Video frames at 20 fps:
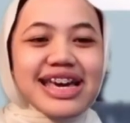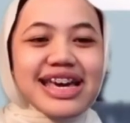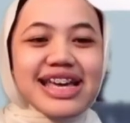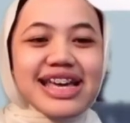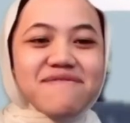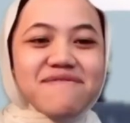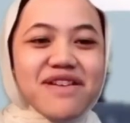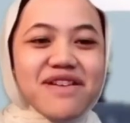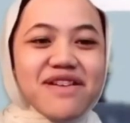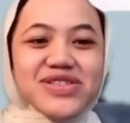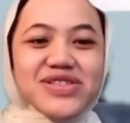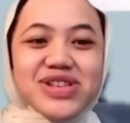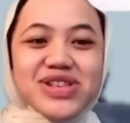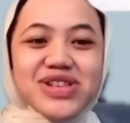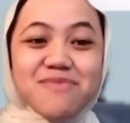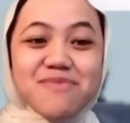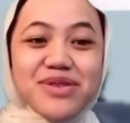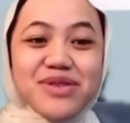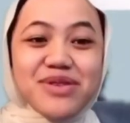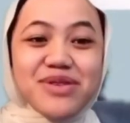It's very
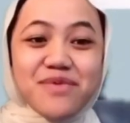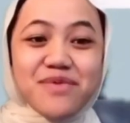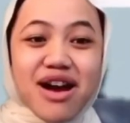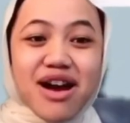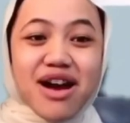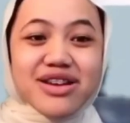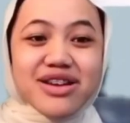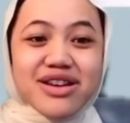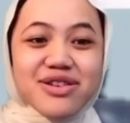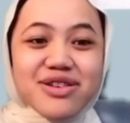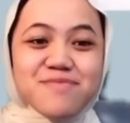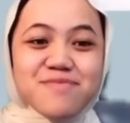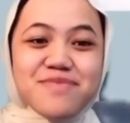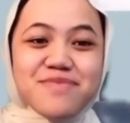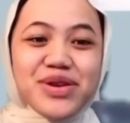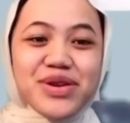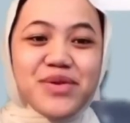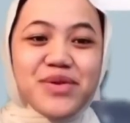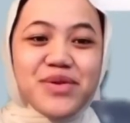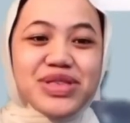soluble in water,
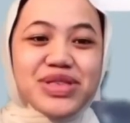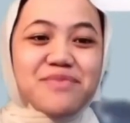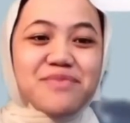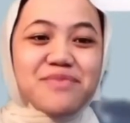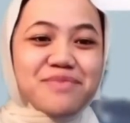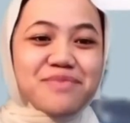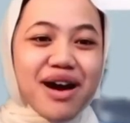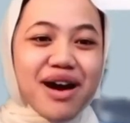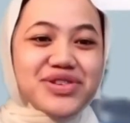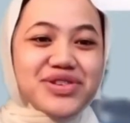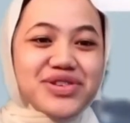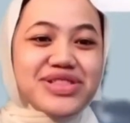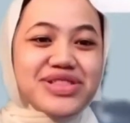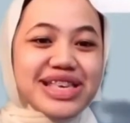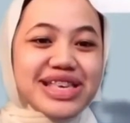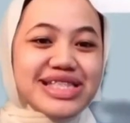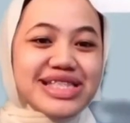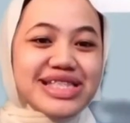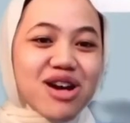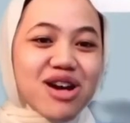but only
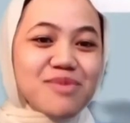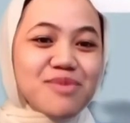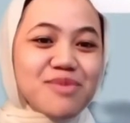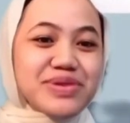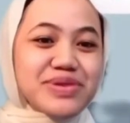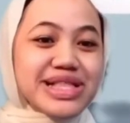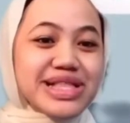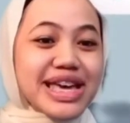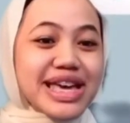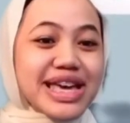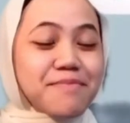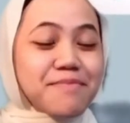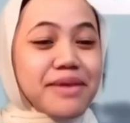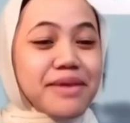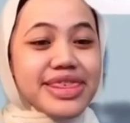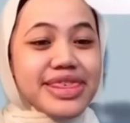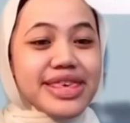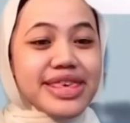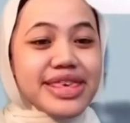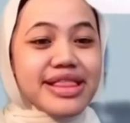moderately soluble in
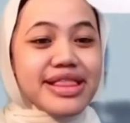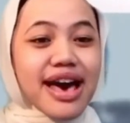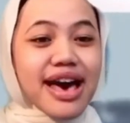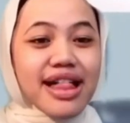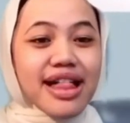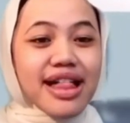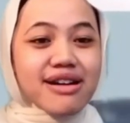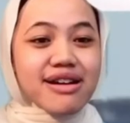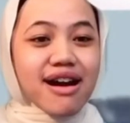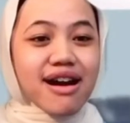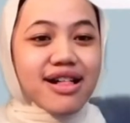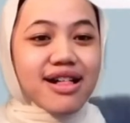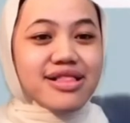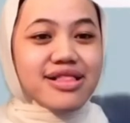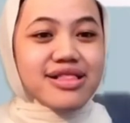methyl alcohol.